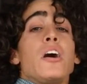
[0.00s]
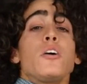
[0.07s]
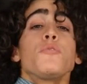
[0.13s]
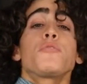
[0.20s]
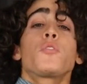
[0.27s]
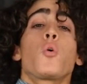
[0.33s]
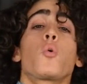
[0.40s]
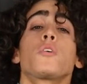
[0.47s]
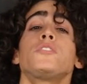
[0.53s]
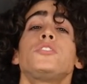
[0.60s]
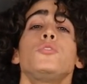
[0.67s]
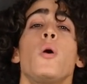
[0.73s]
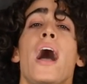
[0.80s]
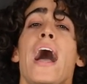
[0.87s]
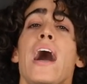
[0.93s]
of course
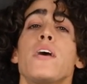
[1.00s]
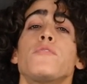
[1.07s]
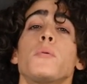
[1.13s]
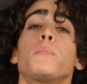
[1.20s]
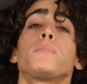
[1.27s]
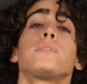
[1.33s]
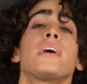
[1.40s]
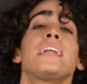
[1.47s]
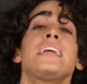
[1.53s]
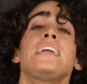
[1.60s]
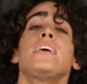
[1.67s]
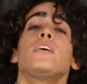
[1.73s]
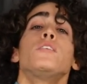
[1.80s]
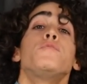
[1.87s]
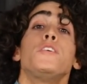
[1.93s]
you have
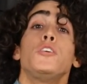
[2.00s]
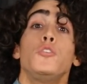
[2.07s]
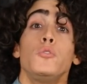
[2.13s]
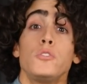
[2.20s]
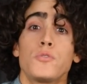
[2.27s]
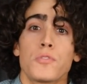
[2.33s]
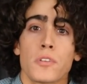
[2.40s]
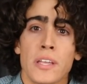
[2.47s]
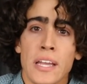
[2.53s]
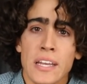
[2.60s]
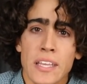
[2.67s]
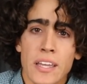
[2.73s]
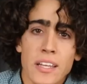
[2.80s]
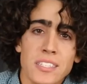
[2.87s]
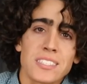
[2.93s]
plenty of useful
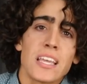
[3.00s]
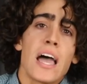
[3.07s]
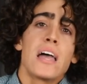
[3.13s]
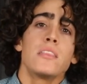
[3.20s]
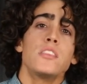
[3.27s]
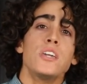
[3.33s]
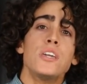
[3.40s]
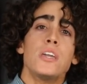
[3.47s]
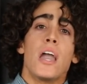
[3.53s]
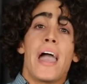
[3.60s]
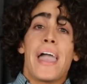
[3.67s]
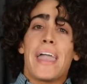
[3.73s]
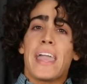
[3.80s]
idiots. The